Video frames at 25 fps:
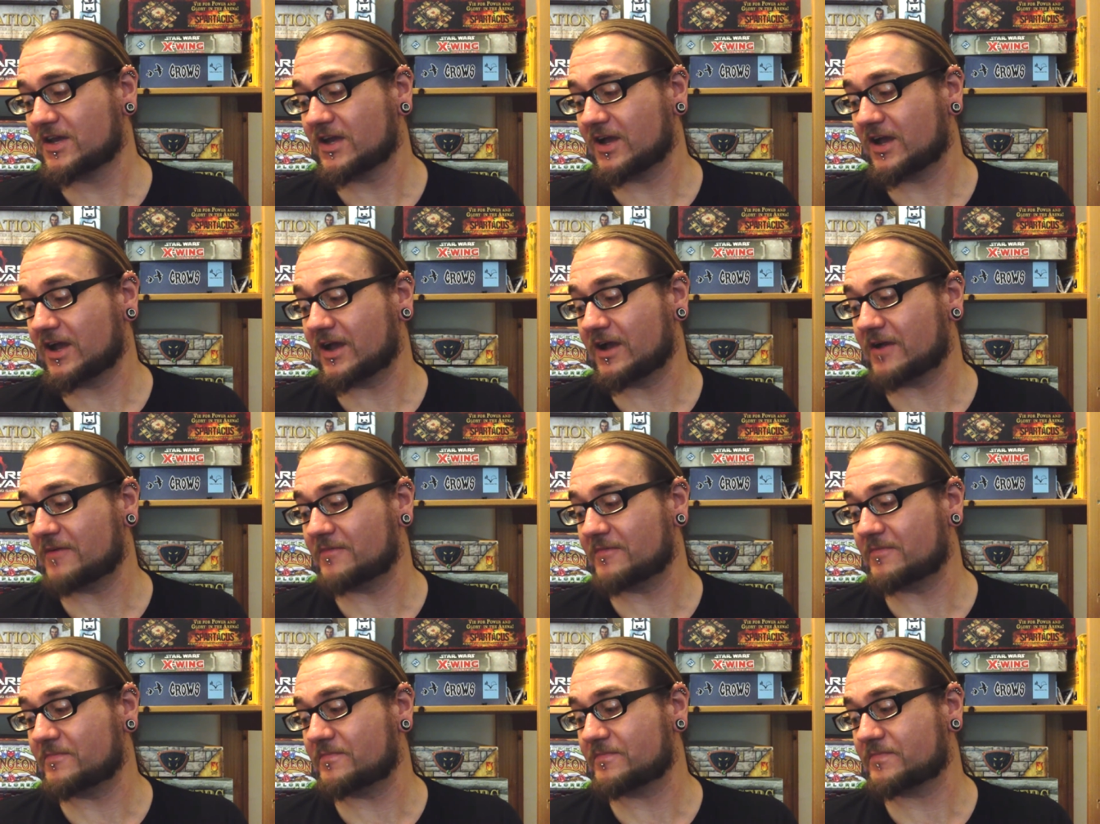
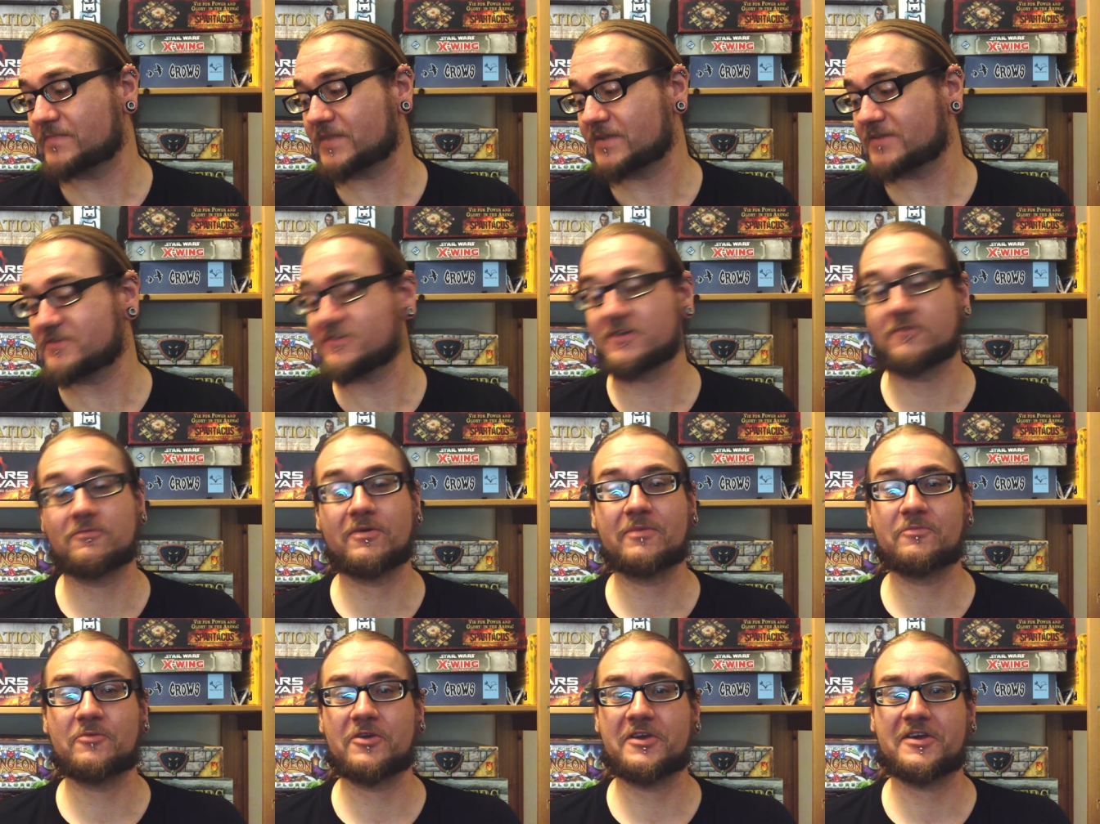Um, and so
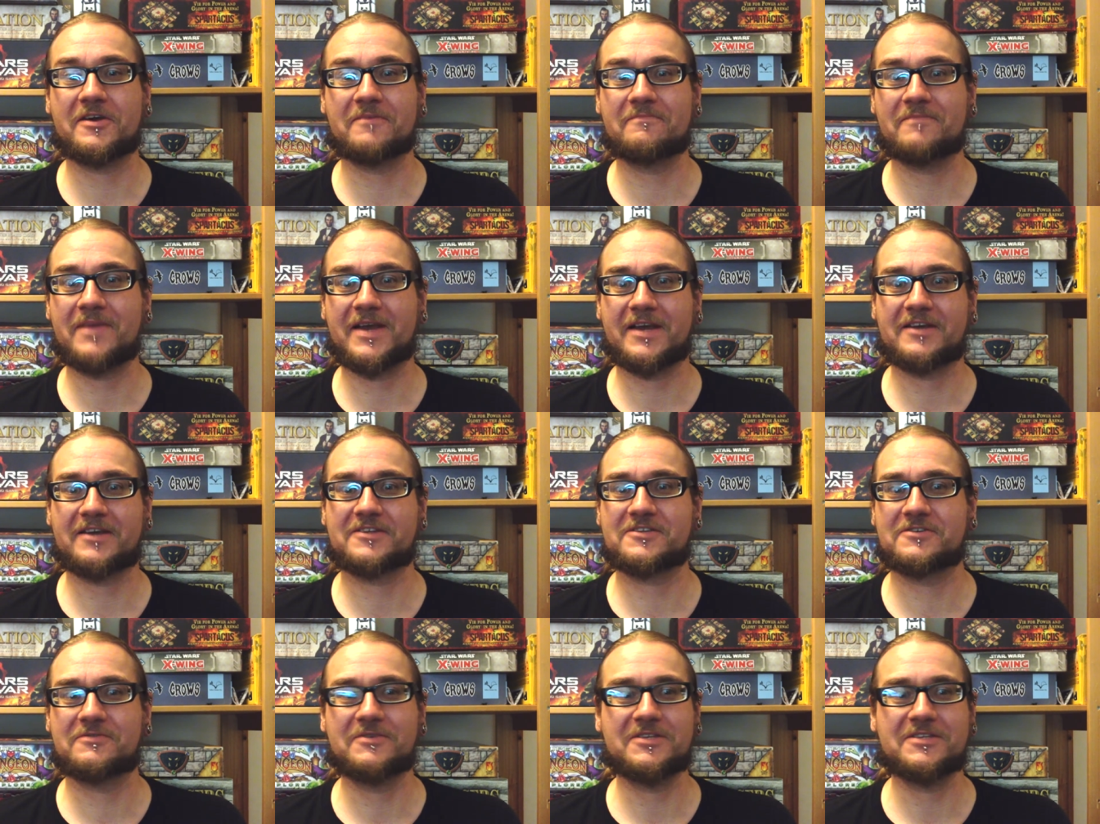when we come
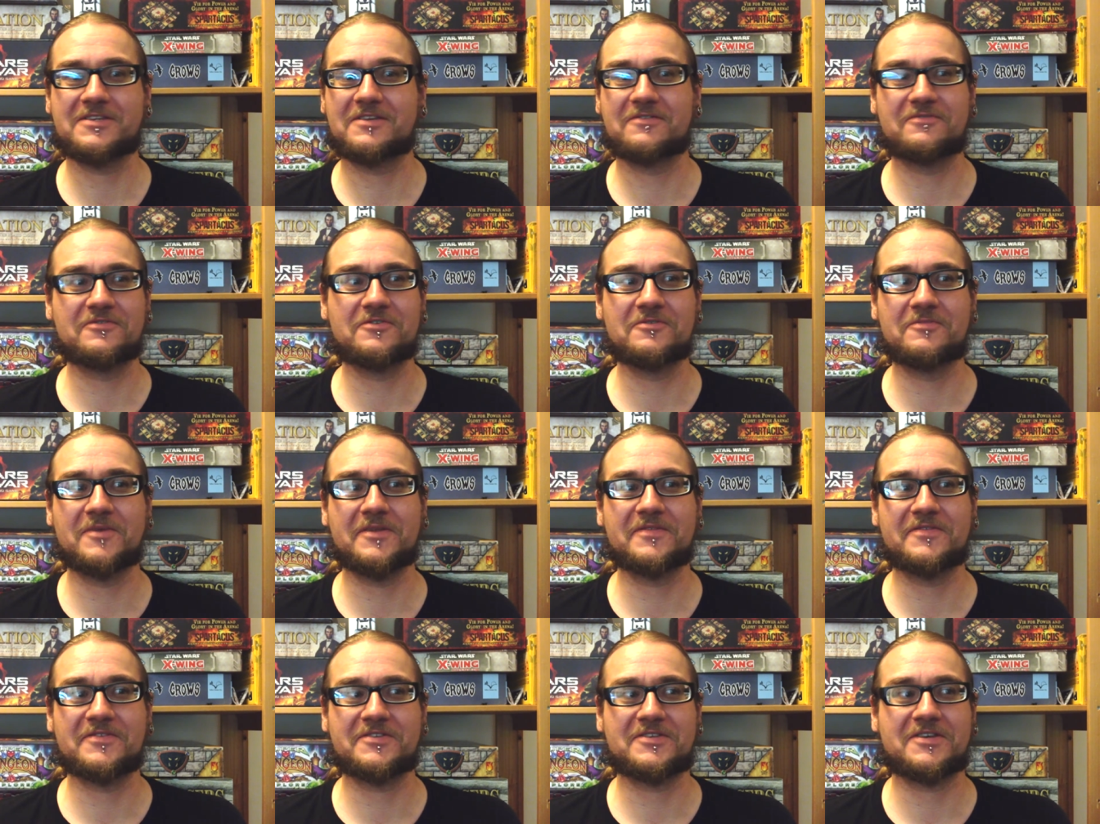back to it in a few
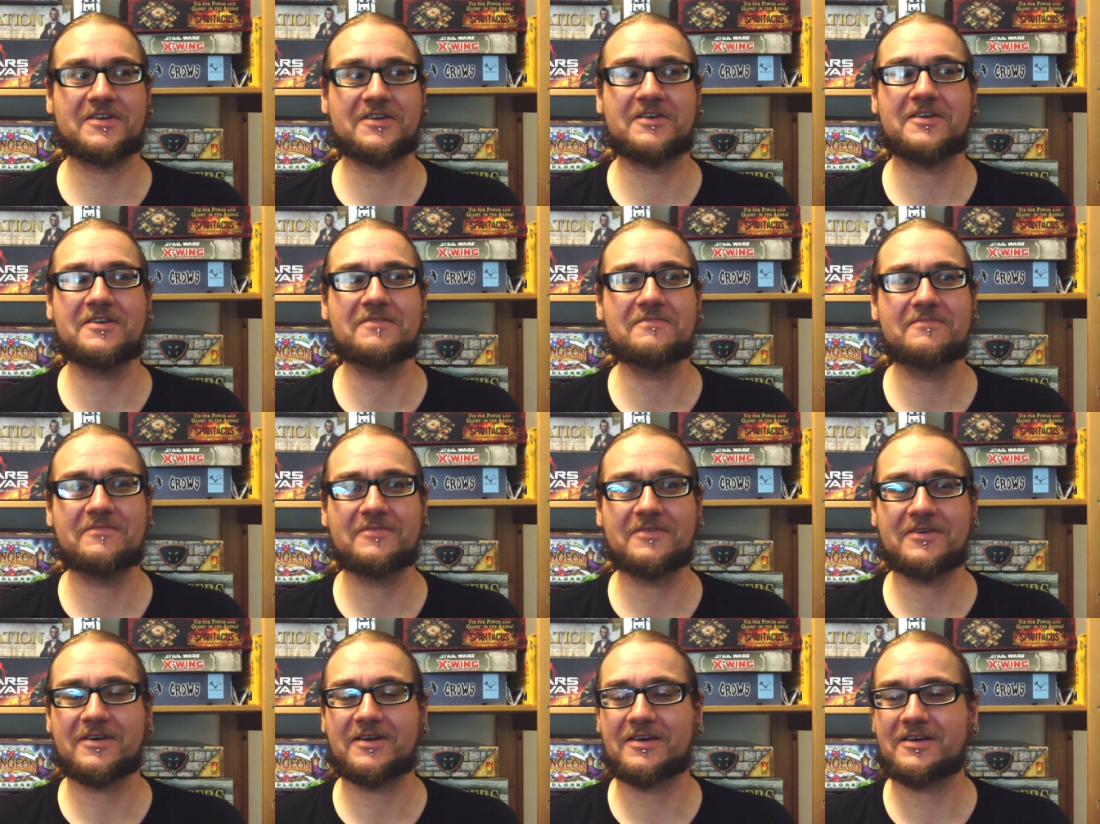months'
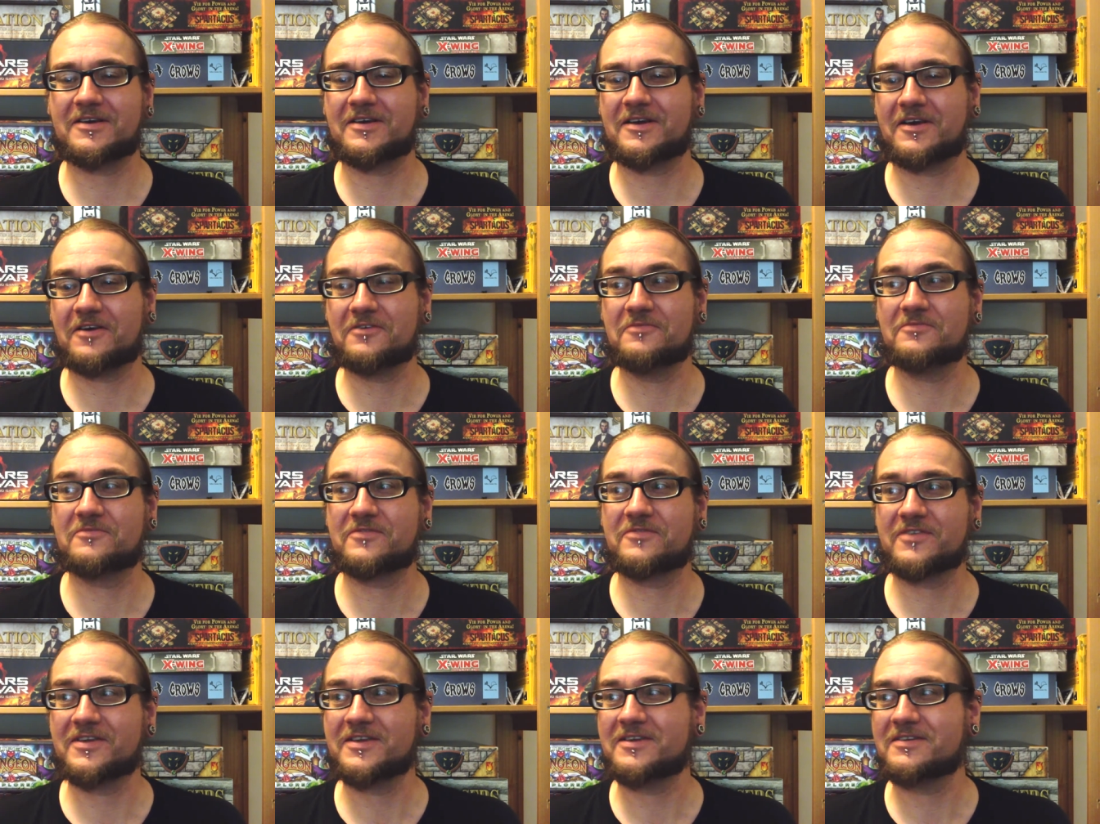time, uh,
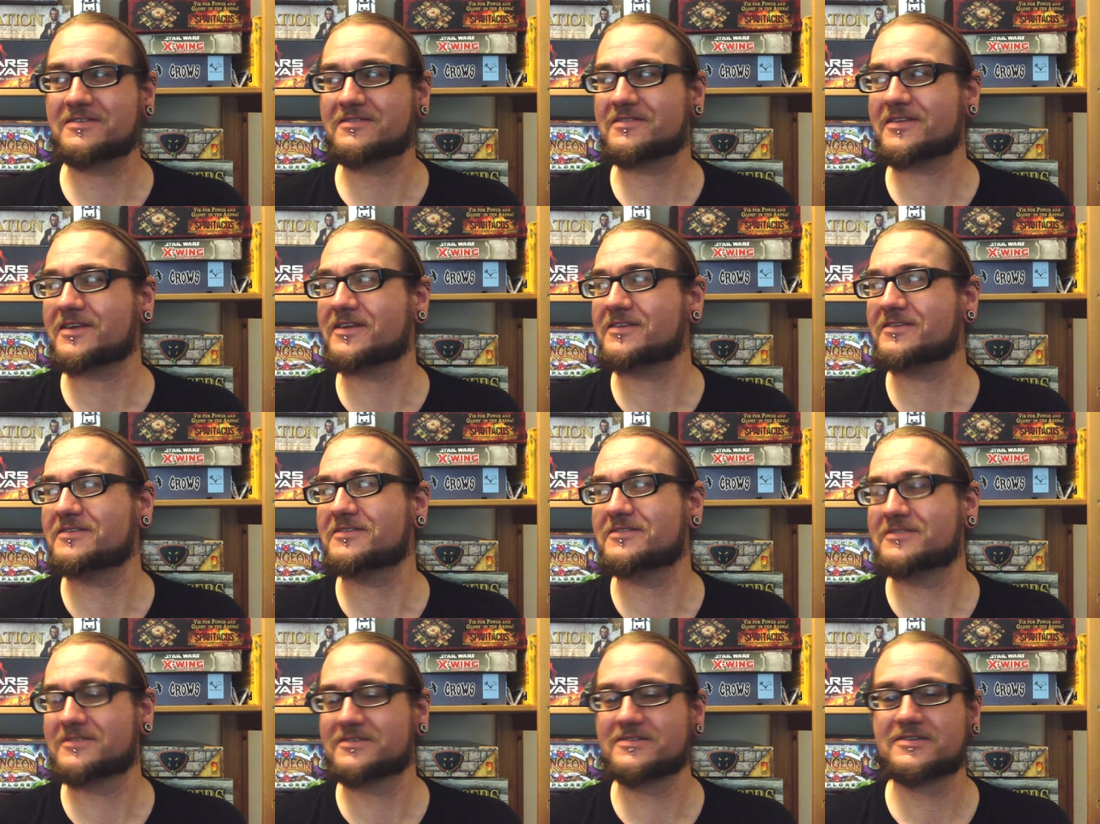hopefully,
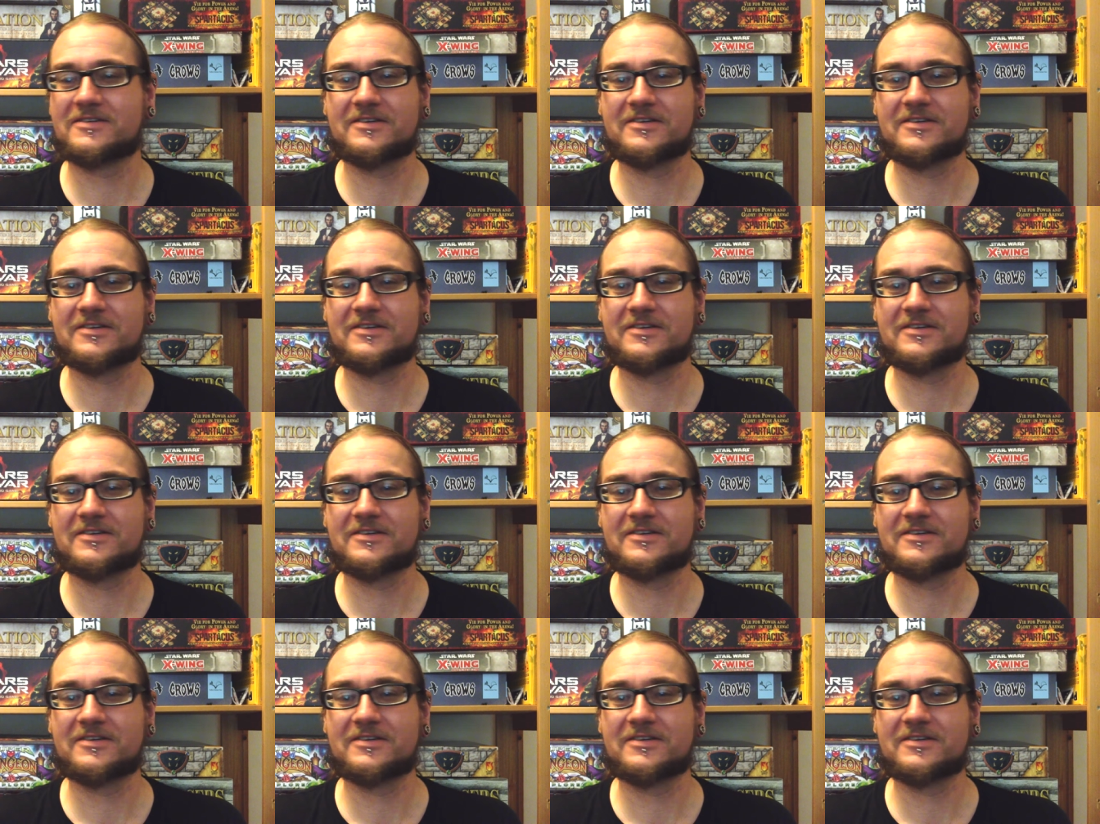then